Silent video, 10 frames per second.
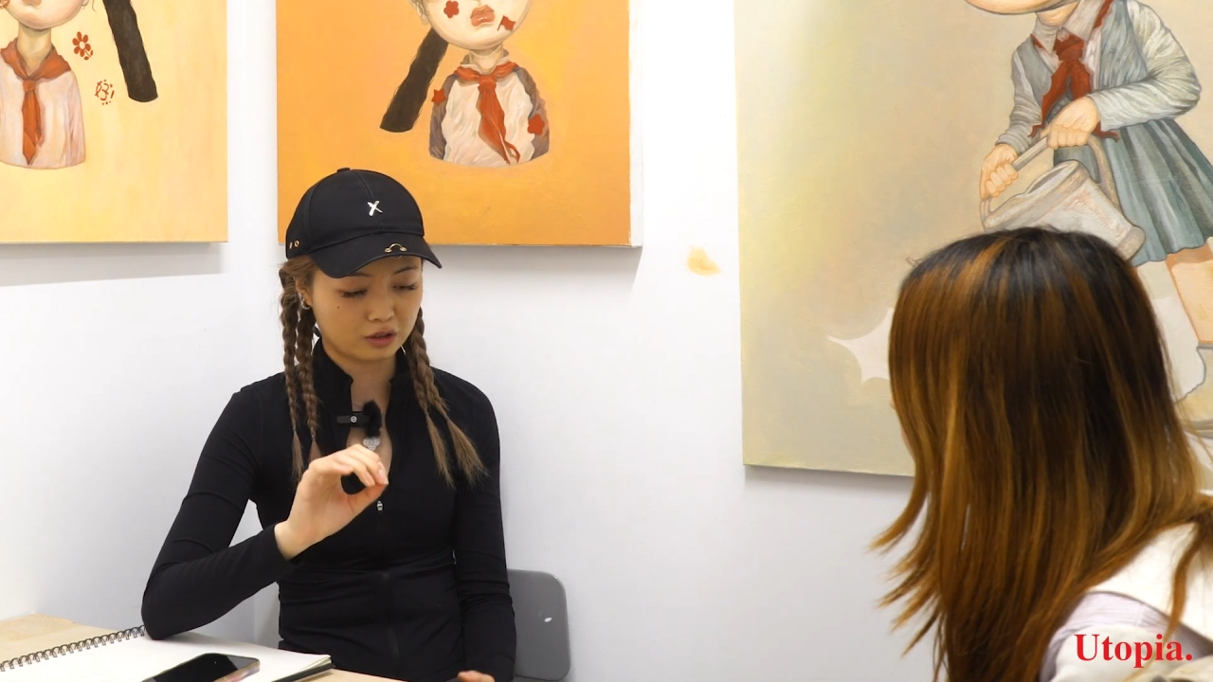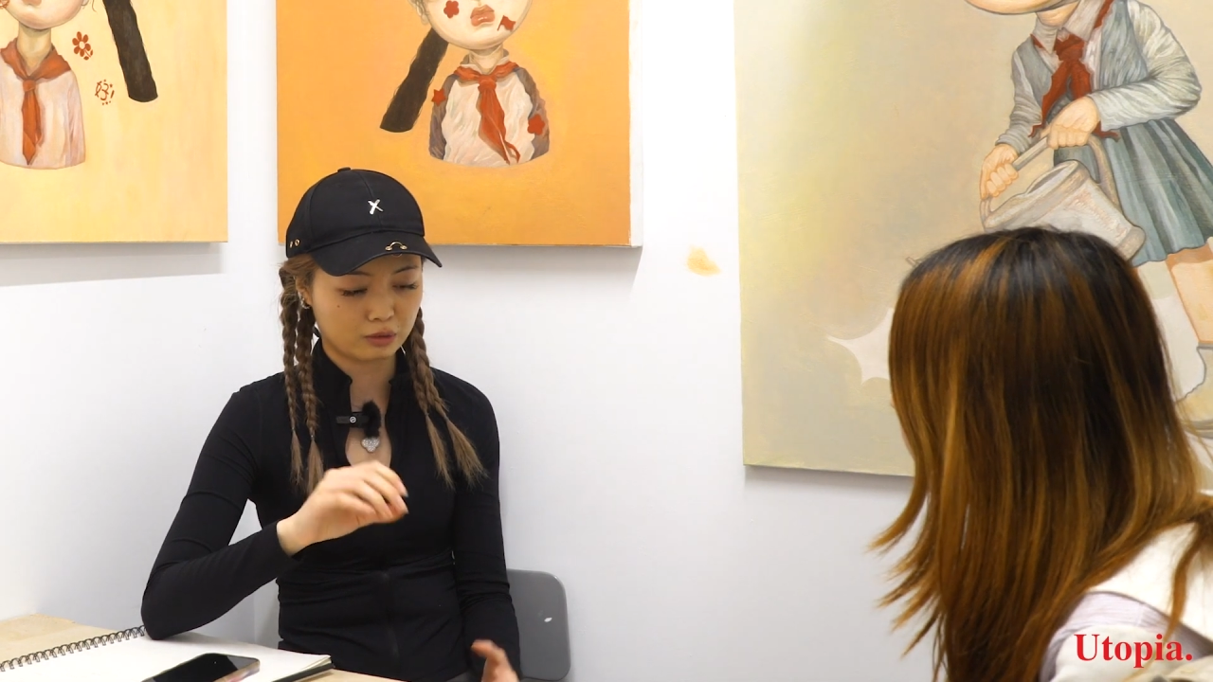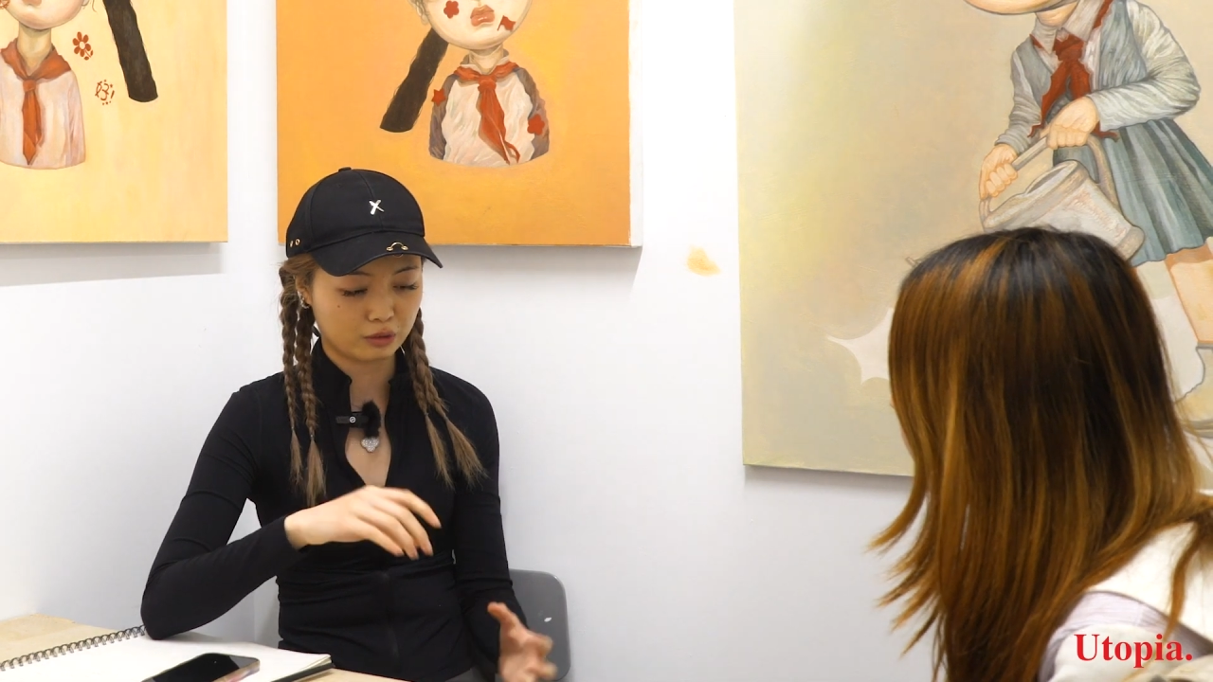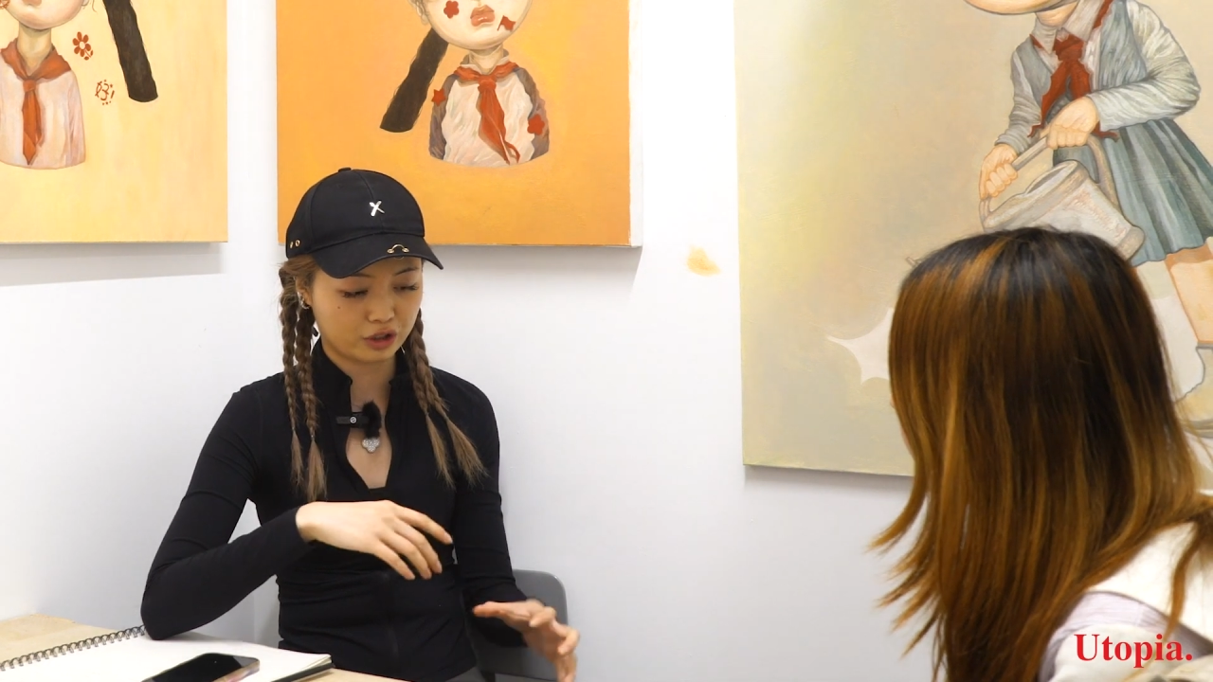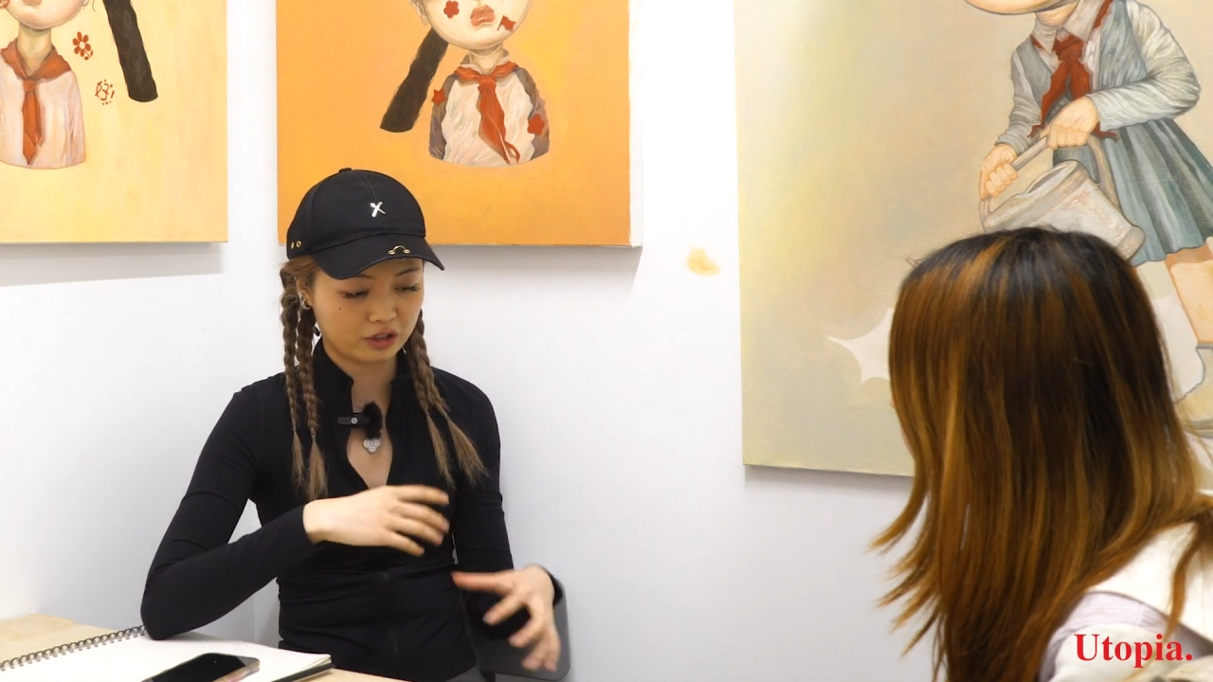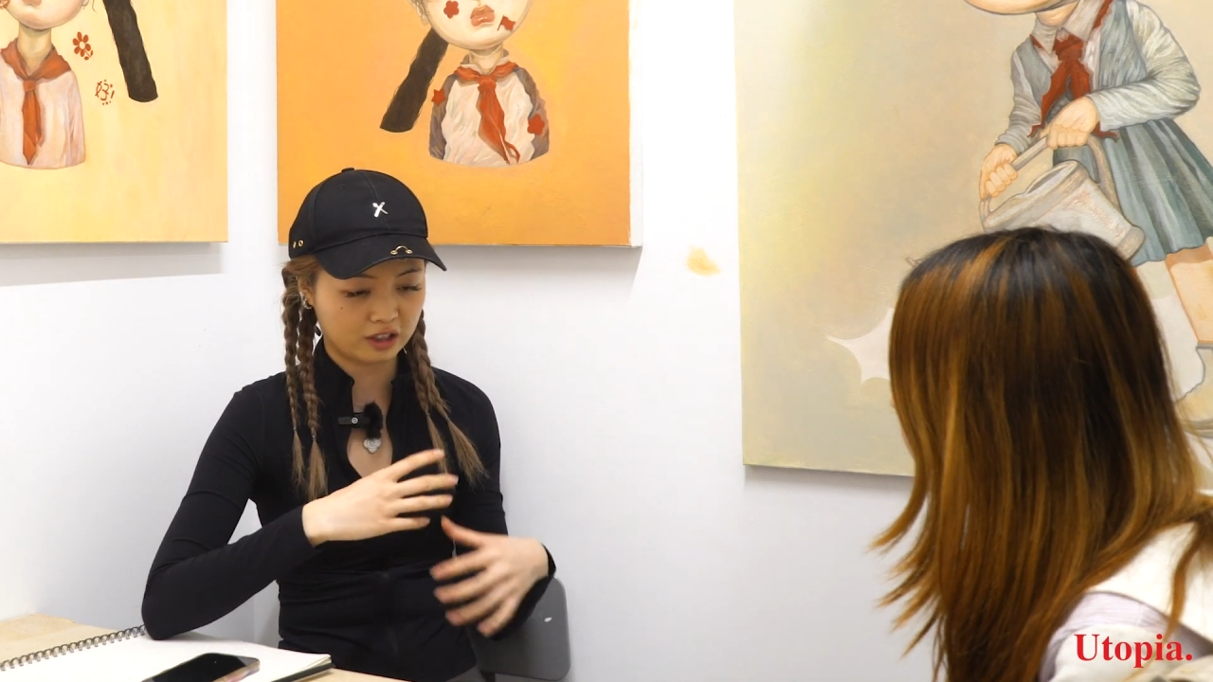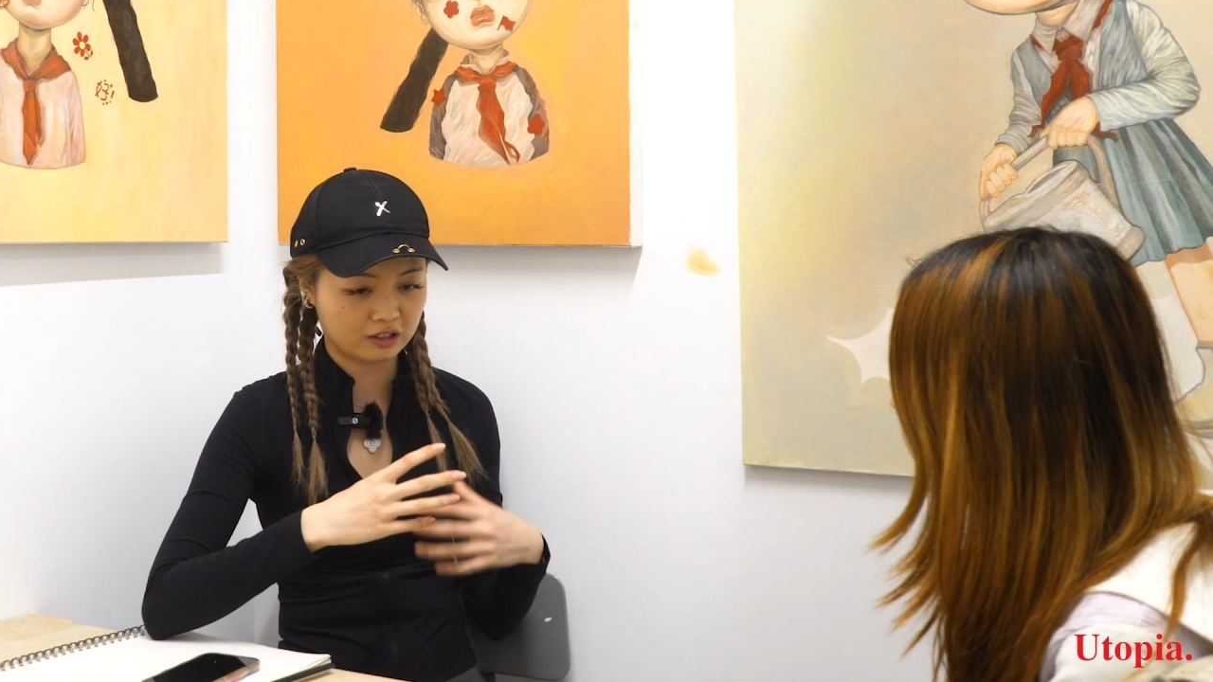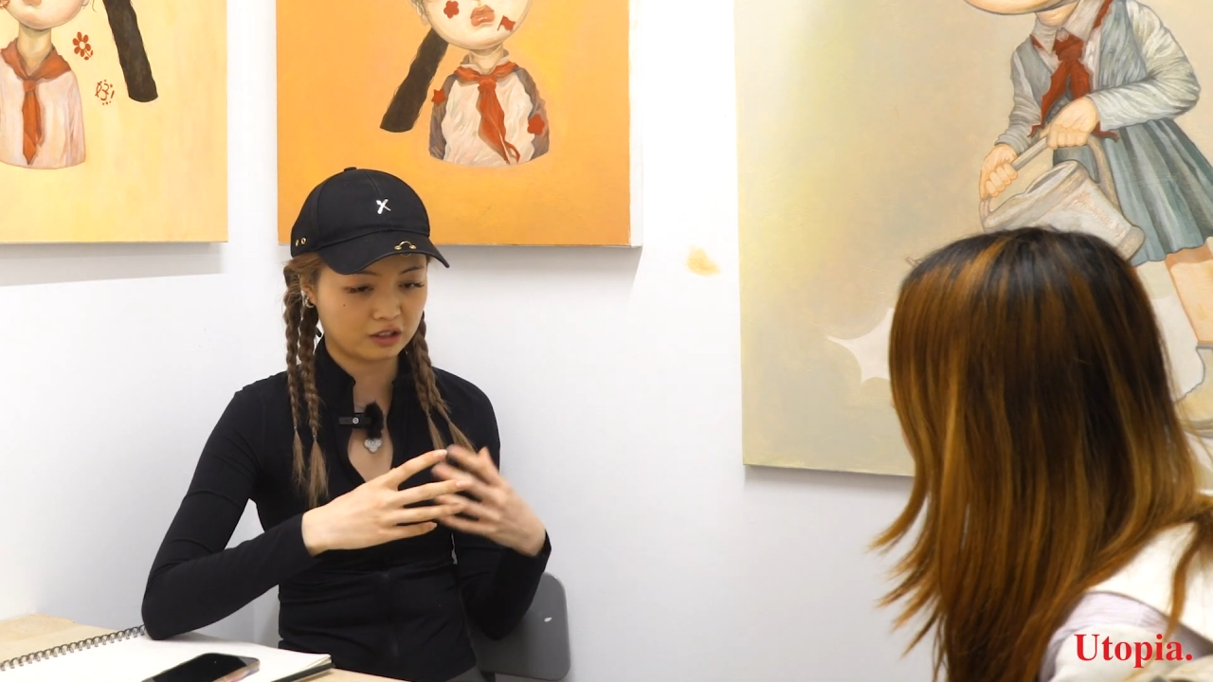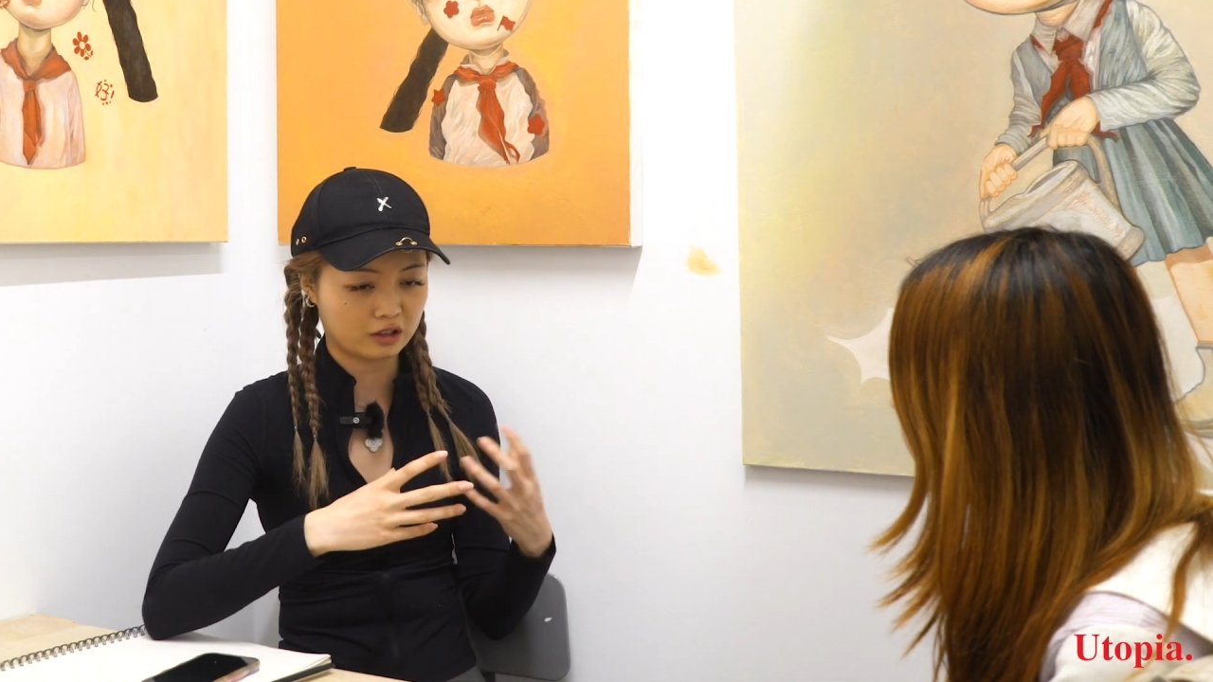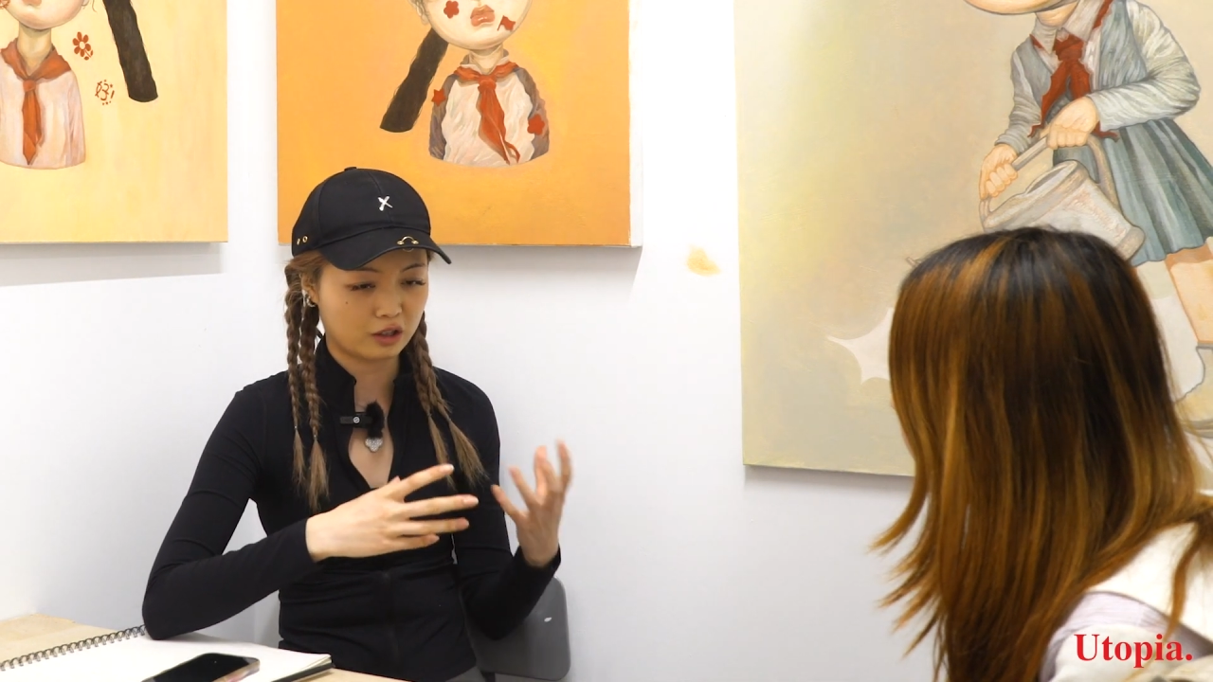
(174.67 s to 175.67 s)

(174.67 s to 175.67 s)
commercializing their